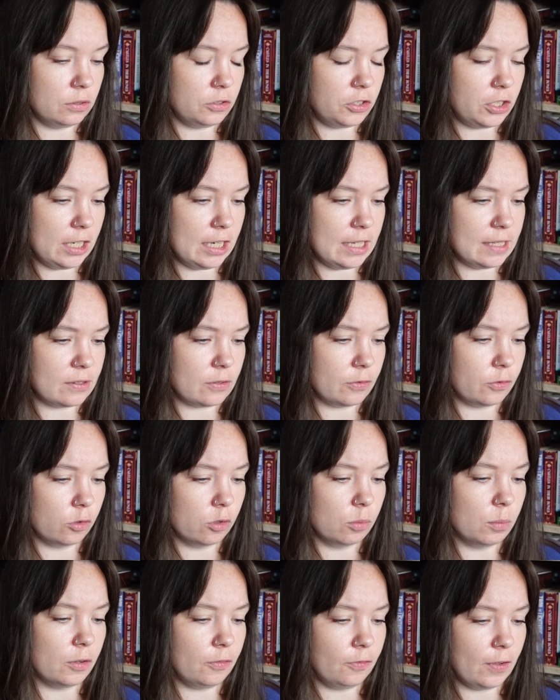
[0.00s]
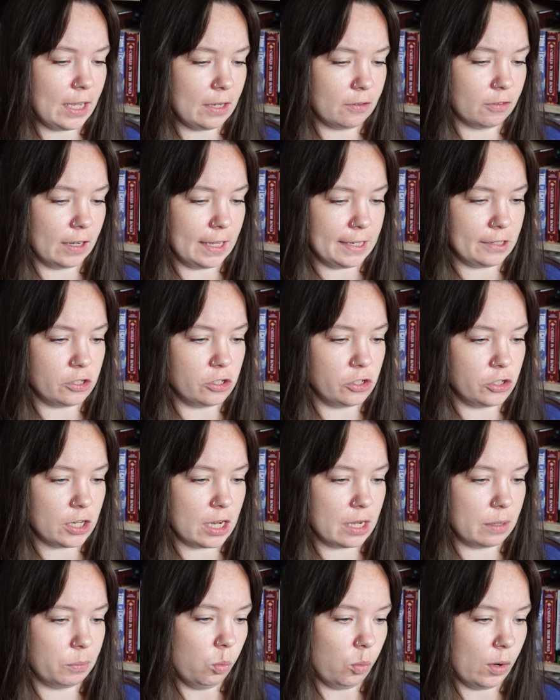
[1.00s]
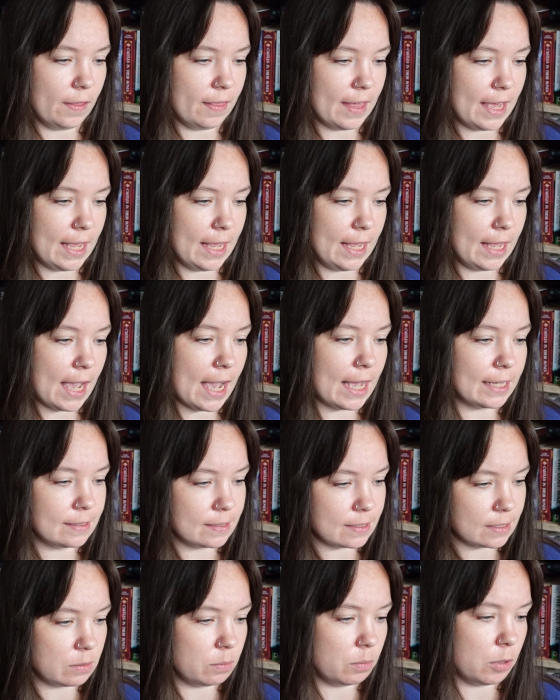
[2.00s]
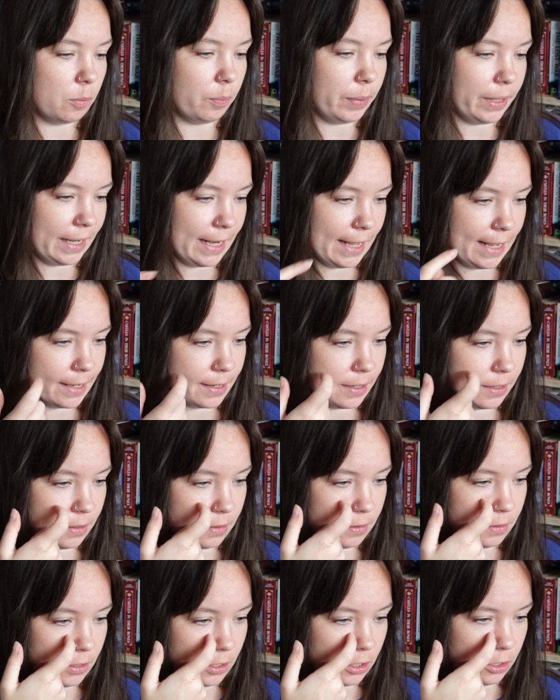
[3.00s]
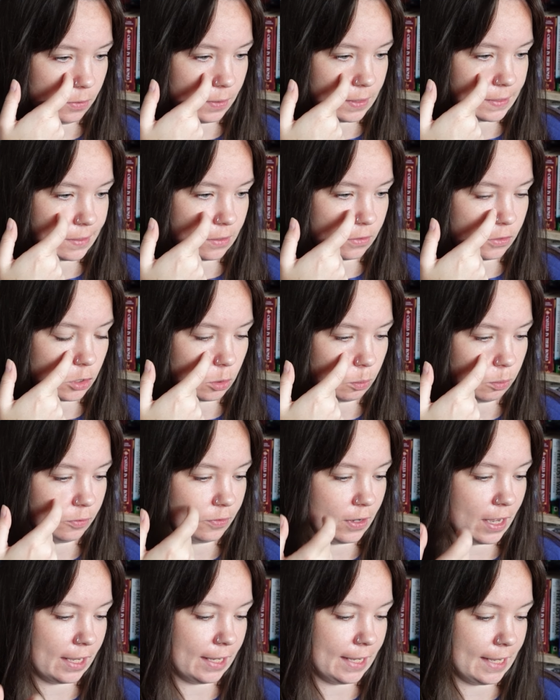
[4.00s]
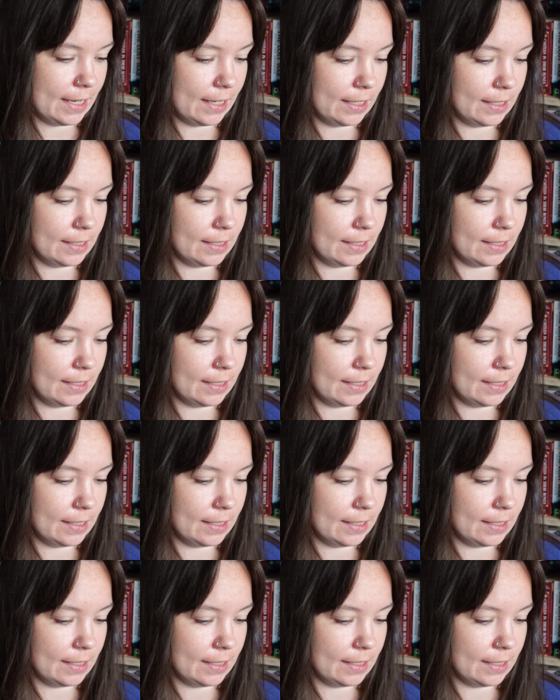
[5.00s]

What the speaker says: She needs to form a fake relationship with a handsome player who is at the top of her hit